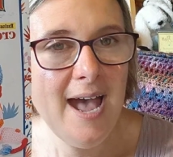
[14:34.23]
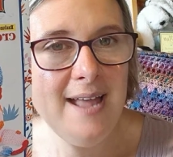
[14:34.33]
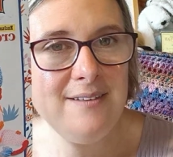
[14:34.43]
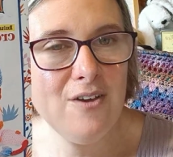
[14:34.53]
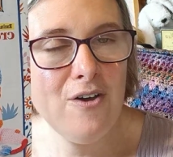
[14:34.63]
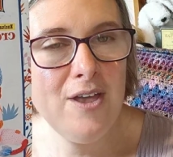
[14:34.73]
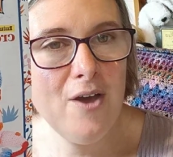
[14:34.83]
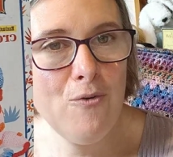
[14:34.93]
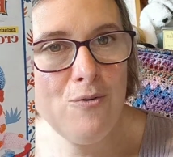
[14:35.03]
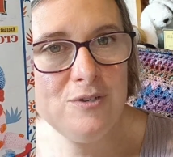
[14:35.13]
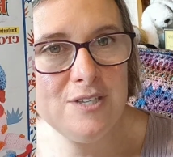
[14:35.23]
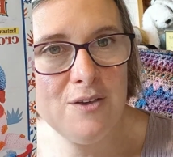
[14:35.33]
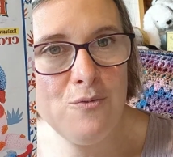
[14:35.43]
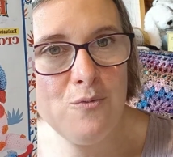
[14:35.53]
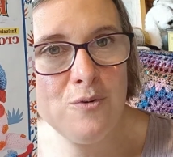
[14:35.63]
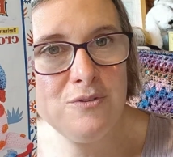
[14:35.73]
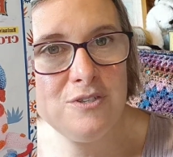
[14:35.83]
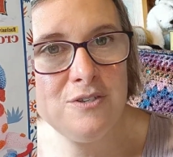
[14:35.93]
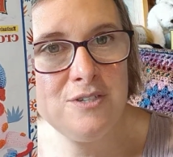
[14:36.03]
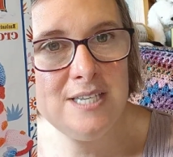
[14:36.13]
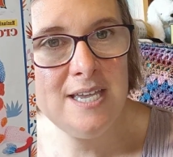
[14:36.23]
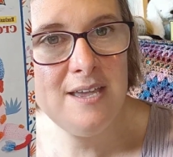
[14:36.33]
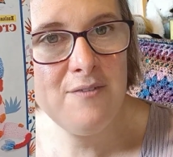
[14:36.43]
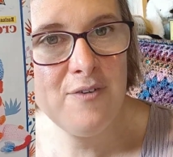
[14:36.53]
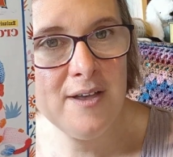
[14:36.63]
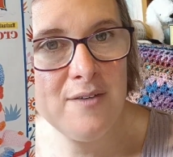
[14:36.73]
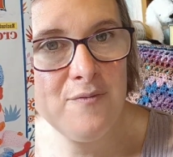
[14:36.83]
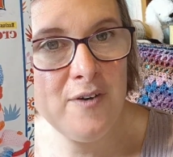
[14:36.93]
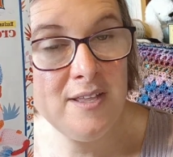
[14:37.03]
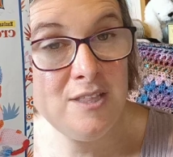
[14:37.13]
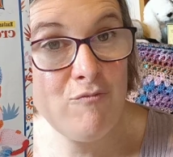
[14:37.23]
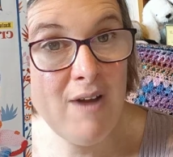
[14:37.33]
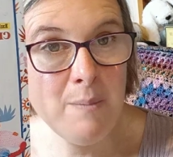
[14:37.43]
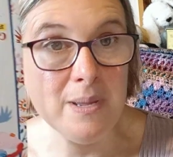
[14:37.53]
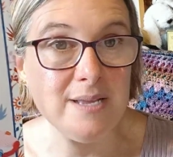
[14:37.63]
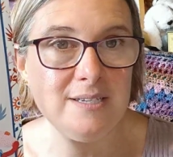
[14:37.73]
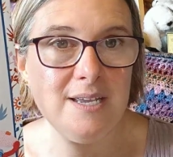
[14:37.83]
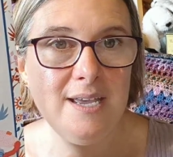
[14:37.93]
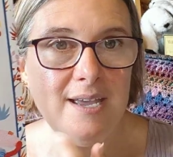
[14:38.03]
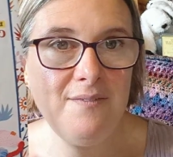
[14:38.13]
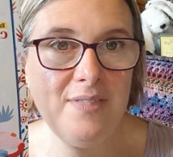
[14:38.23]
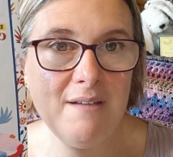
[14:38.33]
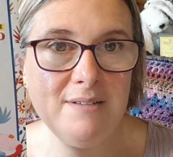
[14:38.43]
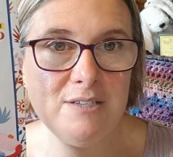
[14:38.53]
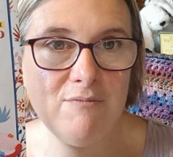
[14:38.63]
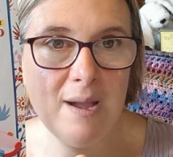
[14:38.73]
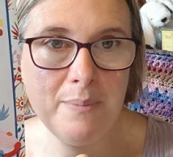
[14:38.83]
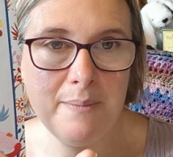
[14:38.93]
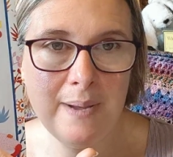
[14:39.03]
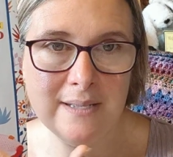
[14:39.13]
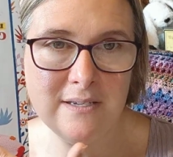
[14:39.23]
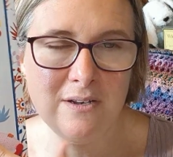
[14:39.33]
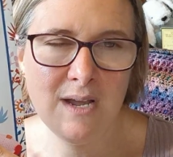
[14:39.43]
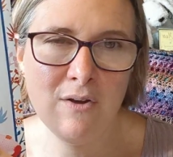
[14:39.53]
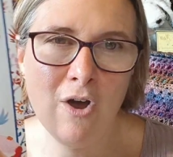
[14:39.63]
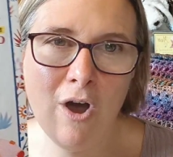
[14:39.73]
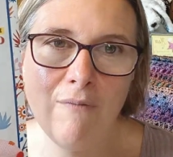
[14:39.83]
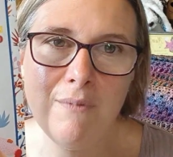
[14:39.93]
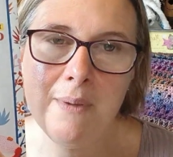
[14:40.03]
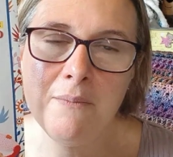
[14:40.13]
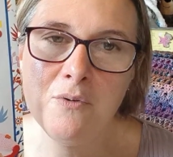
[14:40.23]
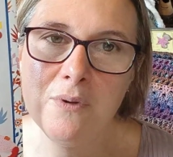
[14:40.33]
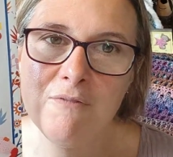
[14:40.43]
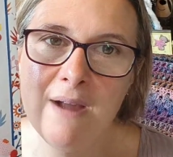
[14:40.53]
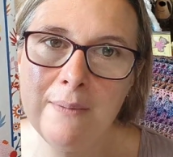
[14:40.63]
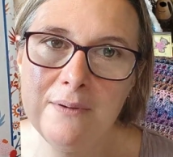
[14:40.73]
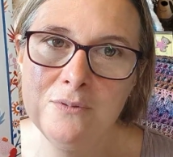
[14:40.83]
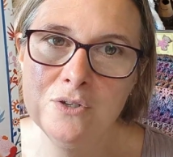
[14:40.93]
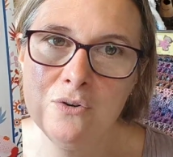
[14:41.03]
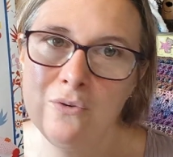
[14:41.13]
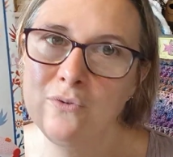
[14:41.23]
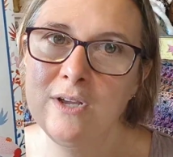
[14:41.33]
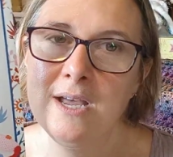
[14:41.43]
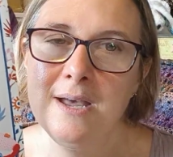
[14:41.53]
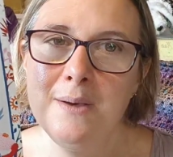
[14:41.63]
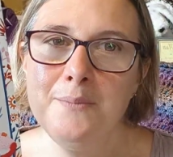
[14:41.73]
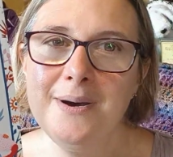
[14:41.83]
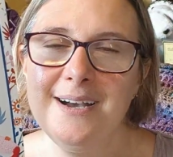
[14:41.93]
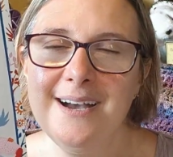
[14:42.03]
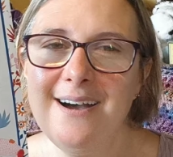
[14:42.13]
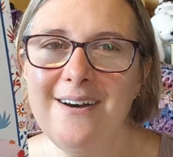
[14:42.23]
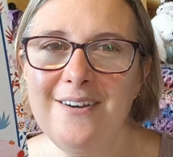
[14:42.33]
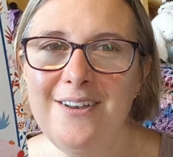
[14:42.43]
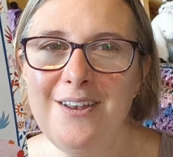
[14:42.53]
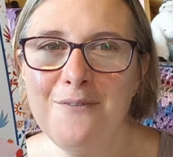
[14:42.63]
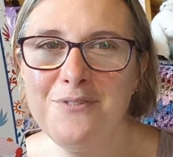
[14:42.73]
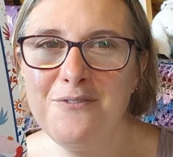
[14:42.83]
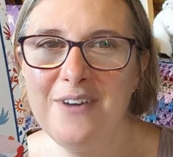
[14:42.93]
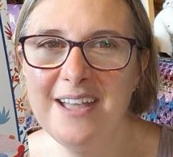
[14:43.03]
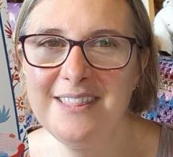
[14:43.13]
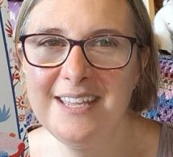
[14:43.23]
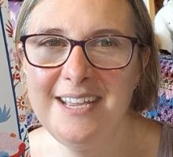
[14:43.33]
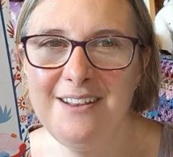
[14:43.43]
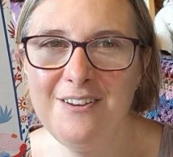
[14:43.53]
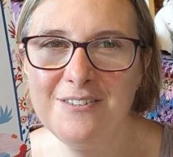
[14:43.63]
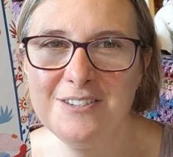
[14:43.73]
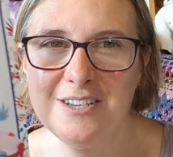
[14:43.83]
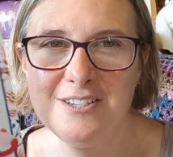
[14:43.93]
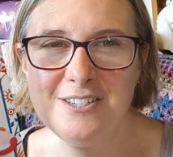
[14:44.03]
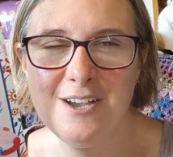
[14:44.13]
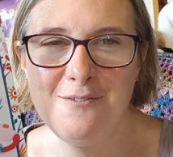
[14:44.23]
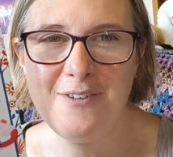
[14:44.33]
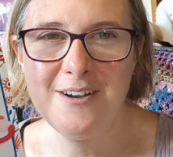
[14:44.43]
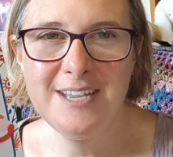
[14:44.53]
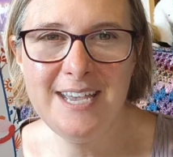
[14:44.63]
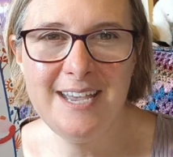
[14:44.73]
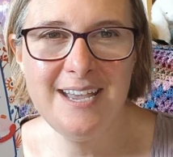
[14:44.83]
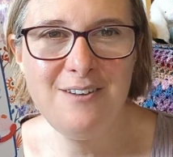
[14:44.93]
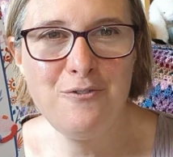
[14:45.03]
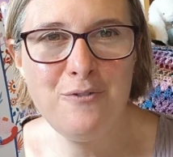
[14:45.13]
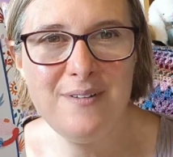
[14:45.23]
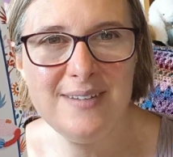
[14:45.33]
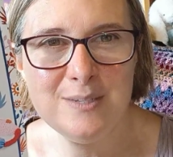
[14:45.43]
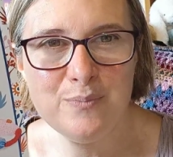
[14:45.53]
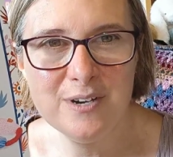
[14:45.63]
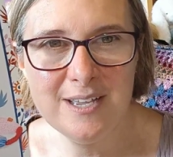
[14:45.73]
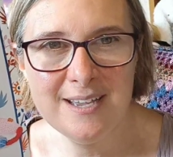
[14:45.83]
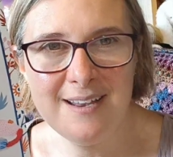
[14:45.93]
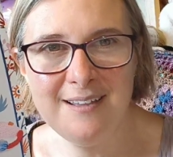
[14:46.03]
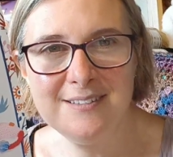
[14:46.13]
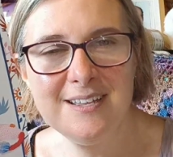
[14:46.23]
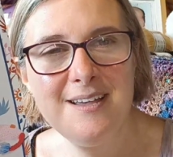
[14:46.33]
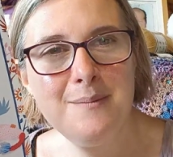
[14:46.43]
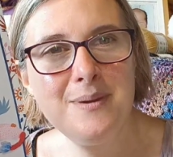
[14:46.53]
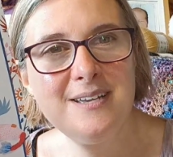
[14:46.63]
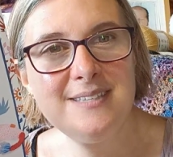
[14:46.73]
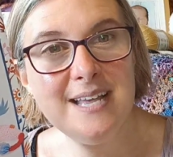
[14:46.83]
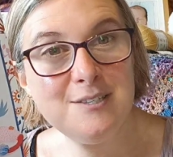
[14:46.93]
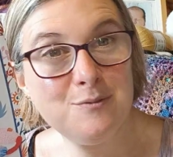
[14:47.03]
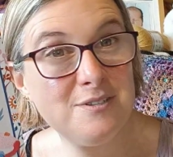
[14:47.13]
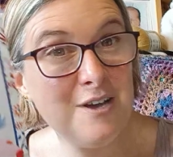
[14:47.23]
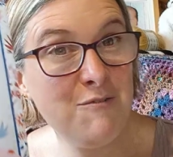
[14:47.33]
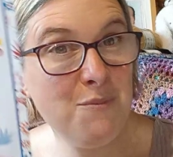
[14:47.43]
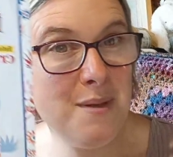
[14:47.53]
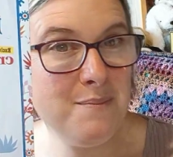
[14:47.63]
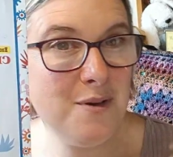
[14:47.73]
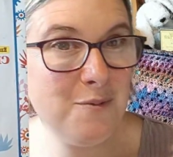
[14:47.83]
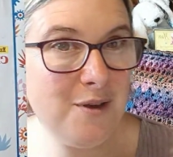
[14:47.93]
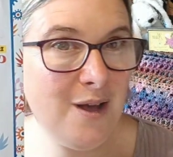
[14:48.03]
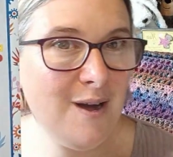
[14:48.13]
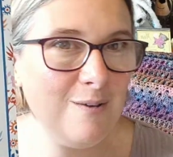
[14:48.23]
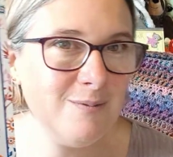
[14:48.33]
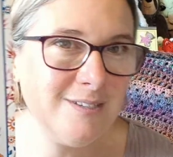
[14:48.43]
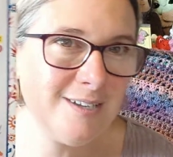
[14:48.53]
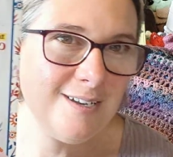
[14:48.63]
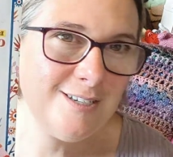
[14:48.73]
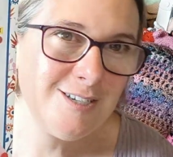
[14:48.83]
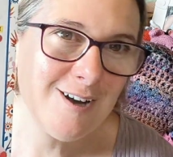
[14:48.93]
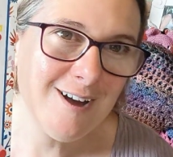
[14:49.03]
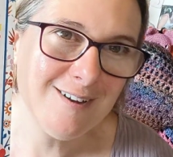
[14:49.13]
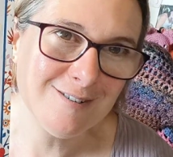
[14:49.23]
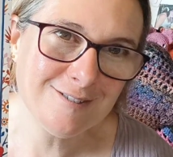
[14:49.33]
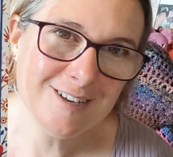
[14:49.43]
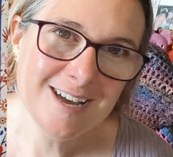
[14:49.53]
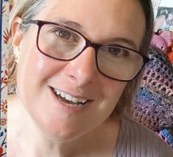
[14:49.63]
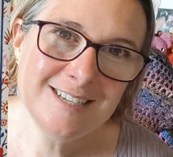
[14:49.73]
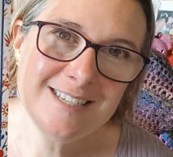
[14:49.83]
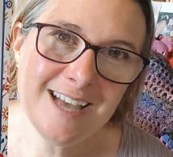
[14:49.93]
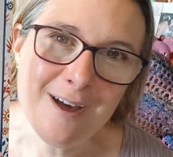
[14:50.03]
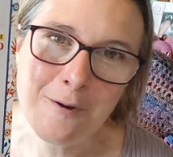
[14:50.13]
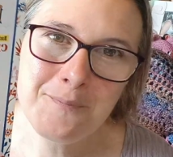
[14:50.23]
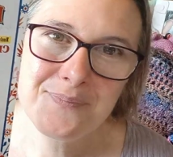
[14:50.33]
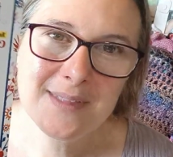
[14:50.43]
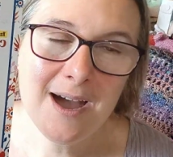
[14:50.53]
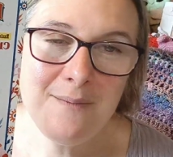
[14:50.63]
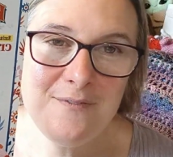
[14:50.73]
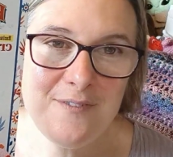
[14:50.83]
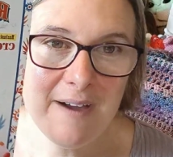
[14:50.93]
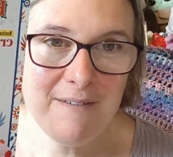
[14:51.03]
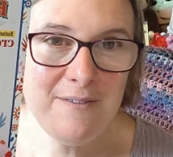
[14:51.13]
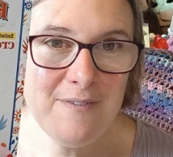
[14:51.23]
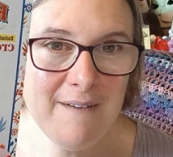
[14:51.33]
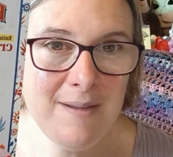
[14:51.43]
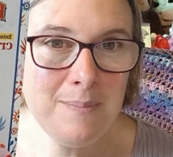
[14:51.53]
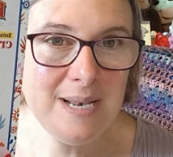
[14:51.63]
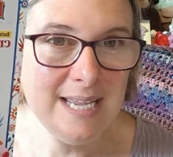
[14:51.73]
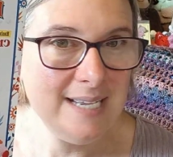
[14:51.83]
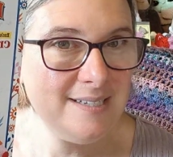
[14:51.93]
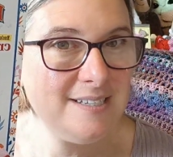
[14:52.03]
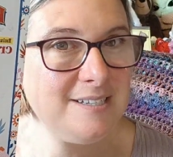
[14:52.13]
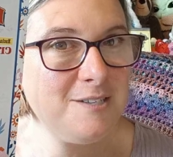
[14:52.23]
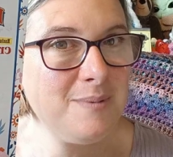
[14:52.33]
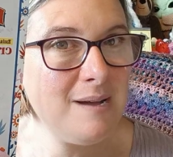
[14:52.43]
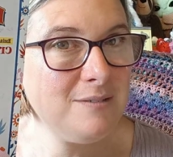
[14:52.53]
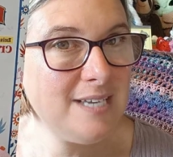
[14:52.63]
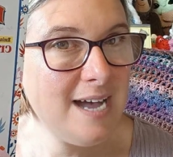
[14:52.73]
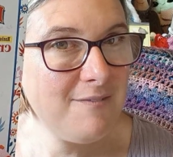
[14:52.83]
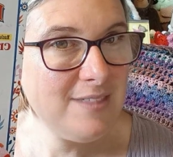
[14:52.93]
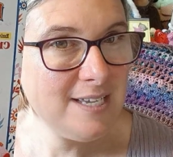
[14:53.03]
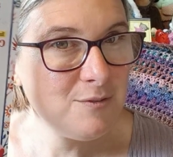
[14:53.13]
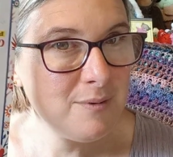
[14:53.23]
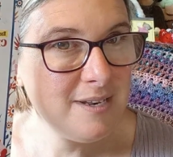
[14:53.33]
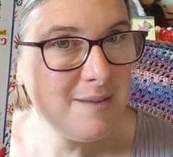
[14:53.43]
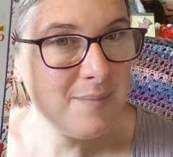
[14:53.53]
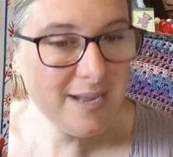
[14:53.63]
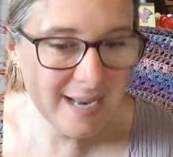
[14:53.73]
And I also want to see if I can find the rabbit, if there is a rabbit pattern. Now I can't remember what the rabbit was called, but I love the fact that he looked so funky in all of his bright colours, because that's what I remember when I was a child. So I'm very, very pleased to be able to have this one in my